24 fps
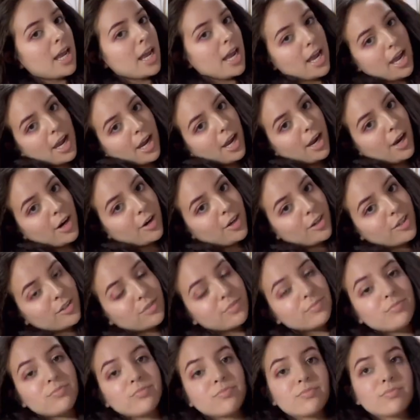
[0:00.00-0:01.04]
hair
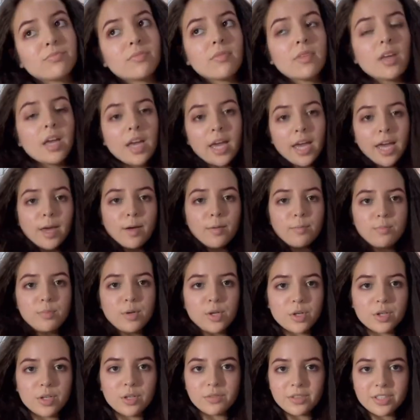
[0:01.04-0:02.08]
and
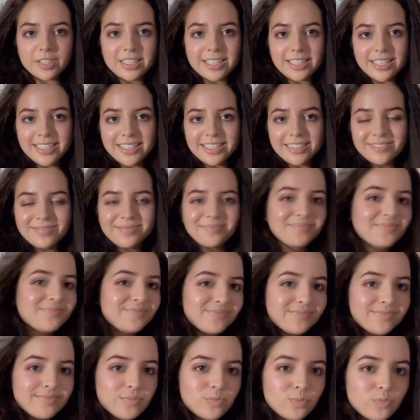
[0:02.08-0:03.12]
beauty routine.
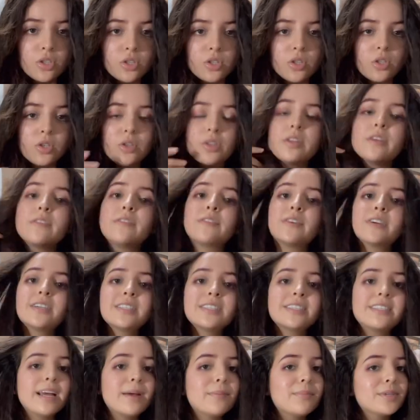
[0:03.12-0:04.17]
So the first
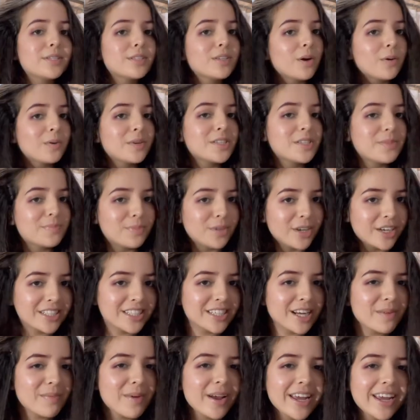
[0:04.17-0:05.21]
step is always brush
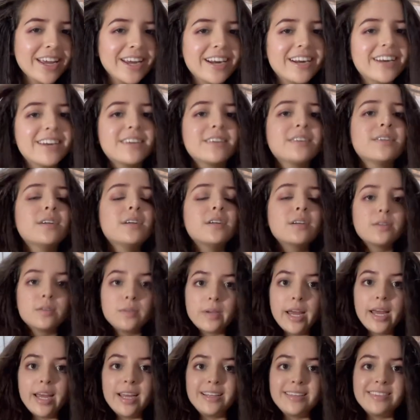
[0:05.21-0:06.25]
out my hair,
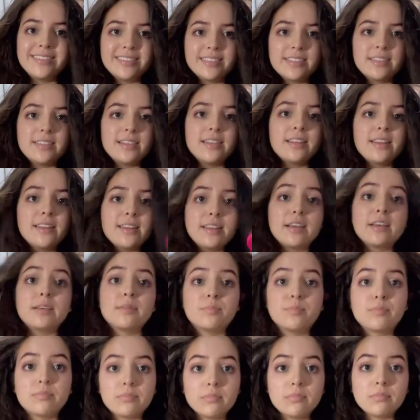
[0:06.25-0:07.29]
hence the
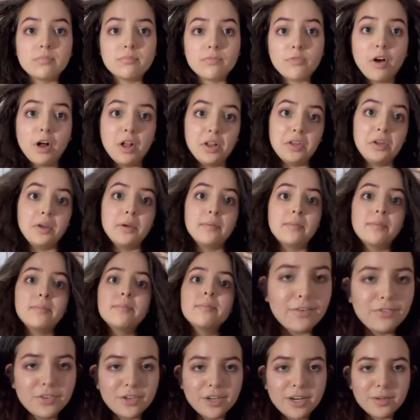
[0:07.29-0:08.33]
volume.
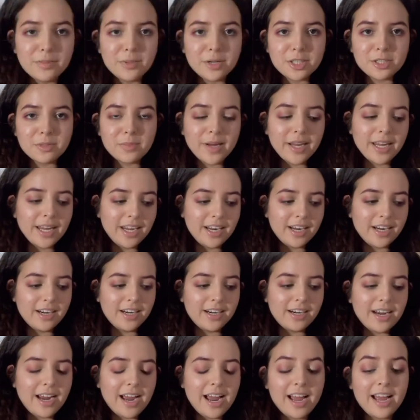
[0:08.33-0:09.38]
After I brush my
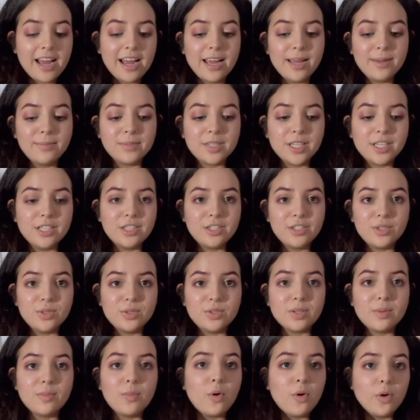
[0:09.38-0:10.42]
hair, I'm gonna do
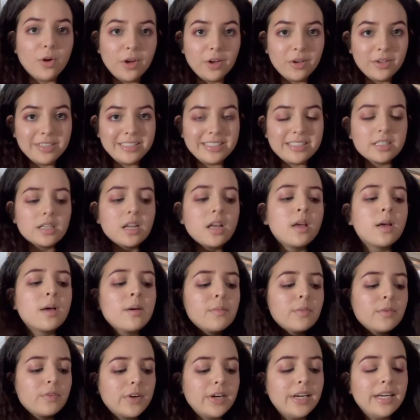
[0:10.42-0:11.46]
some oils.
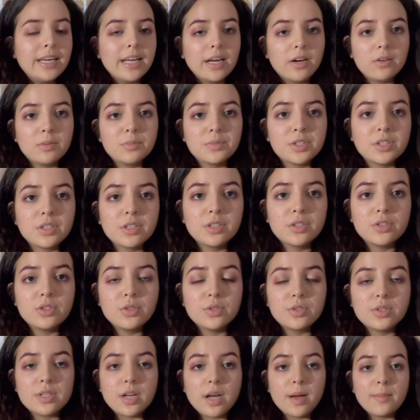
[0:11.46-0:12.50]
But right now, I'm just gonna do
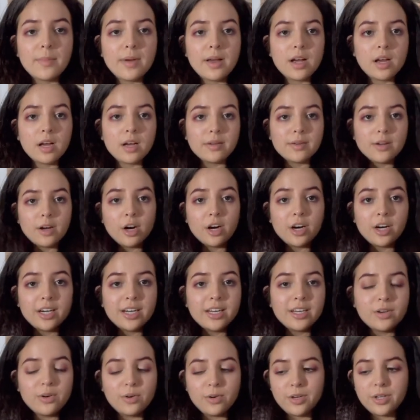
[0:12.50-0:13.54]
some
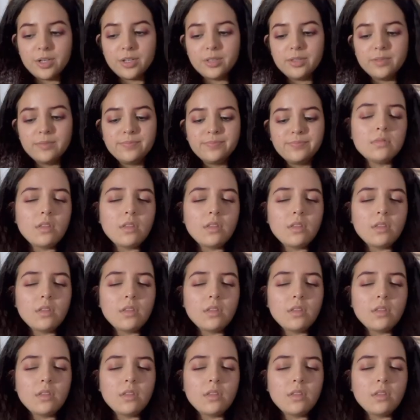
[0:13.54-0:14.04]
Argan oil